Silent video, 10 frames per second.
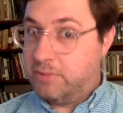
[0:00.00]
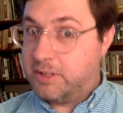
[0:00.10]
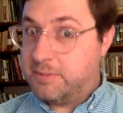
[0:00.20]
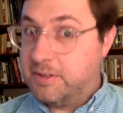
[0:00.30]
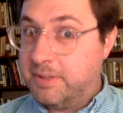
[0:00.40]

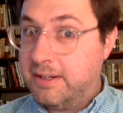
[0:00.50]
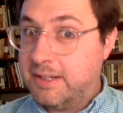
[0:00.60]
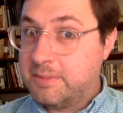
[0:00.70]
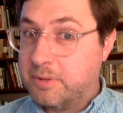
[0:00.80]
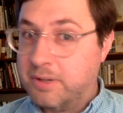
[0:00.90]
brings me to my
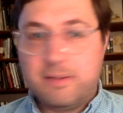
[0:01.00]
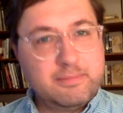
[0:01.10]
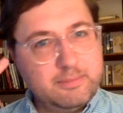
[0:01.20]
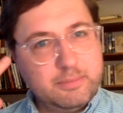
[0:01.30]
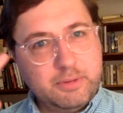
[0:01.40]
next point.
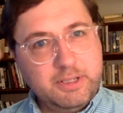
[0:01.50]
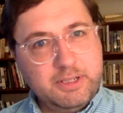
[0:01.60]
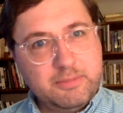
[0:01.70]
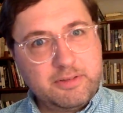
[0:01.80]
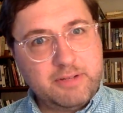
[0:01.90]
Point
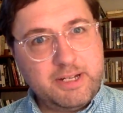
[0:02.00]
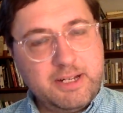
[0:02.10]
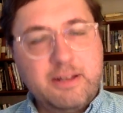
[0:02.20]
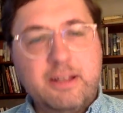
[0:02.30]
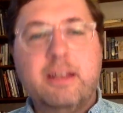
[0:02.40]
number
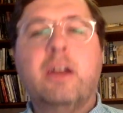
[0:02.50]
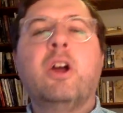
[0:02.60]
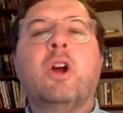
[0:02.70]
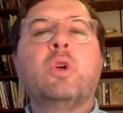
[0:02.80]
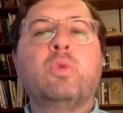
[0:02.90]
three
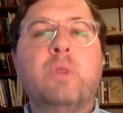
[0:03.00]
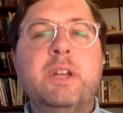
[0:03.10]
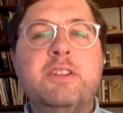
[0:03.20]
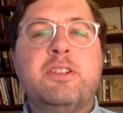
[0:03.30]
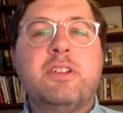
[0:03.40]

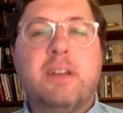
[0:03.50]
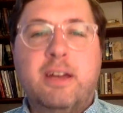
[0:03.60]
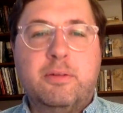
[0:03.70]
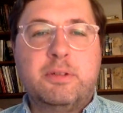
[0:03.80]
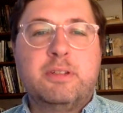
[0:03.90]
reach
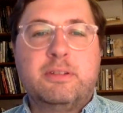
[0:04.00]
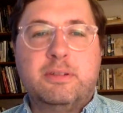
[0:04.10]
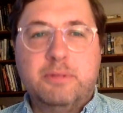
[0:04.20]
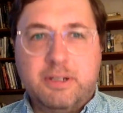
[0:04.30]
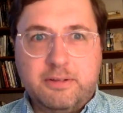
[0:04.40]
out
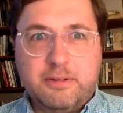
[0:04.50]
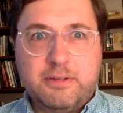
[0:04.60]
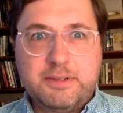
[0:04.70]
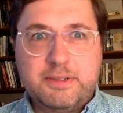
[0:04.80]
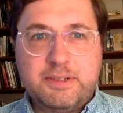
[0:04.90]
to
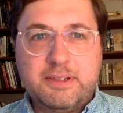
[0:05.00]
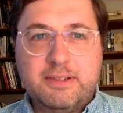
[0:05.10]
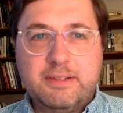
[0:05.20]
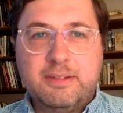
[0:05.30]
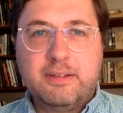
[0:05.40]
others.
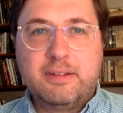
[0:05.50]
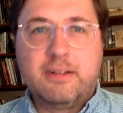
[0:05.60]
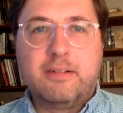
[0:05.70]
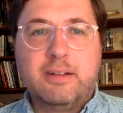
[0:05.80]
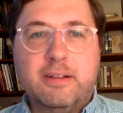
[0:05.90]

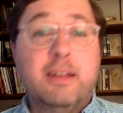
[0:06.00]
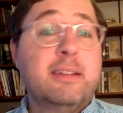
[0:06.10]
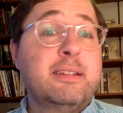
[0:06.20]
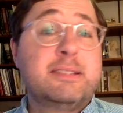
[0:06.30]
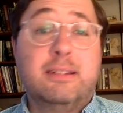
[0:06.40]
Right?
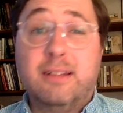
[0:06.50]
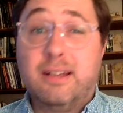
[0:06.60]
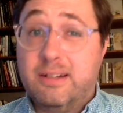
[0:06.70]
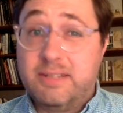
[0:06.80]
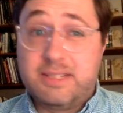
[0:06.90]
There's a
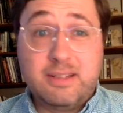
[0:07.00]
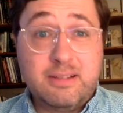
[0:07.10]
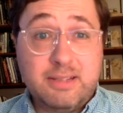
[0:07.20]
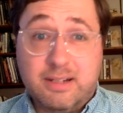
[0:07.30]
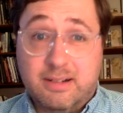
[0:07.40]
lot of us
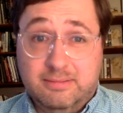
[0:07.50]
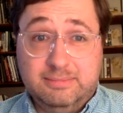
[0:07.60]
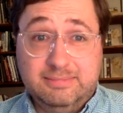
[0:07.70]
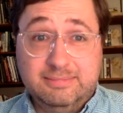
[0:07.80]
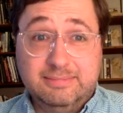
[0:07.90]
out there.
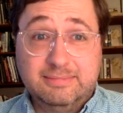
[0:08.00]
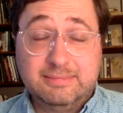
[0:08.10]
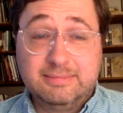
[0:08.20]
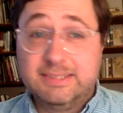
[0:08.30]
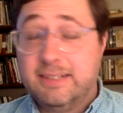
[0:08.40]

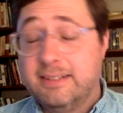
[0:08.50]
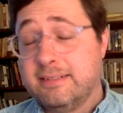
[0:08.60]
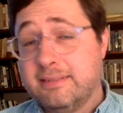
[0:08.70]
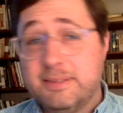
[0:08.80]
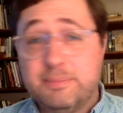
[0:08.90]

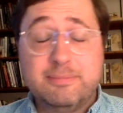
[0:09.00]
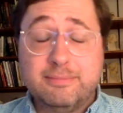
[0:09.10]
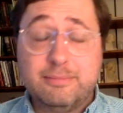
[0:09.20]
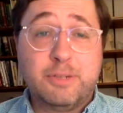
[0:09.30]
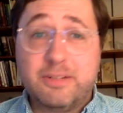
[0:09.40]
There's
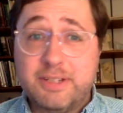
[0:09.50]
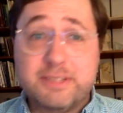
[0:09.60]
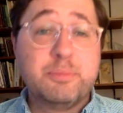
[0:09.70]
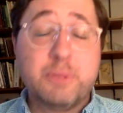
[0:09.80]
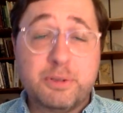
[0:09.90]
one of
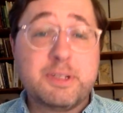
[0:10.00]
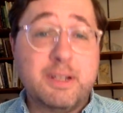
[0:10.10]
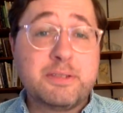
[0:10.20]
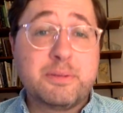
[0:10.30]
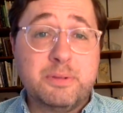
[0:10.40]
us in most
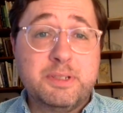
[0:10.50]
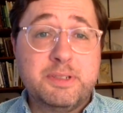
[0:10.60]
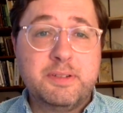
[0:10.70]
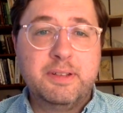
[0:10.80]
high schools.